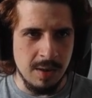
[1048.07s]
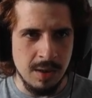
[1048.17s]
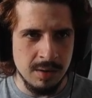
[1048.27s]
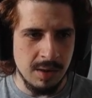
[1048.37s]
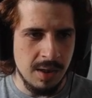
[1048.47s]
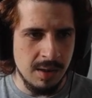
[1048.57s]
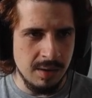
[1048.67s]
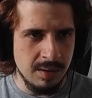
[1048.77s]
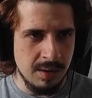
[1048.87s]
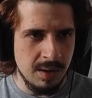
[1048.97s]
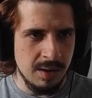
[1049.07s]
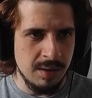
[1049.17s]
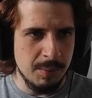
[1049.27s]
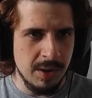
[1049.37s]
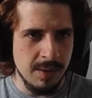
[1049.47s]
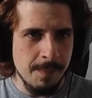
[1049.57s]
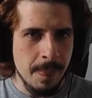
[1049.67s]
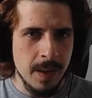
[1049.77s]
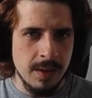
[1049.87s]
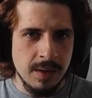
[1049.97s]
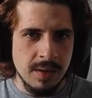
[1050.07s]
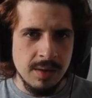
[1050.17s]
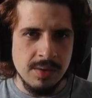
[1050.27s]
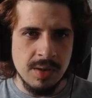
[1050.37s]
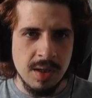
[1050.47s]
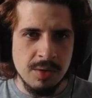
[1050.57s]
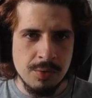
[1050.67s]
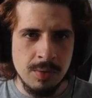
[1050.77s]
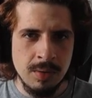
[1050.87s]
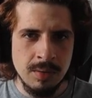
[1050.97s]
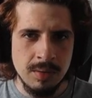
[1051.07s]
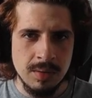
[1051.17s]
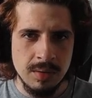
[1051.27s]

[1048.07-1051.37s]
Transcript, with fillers: Hand, handy. Handyman. Schedule.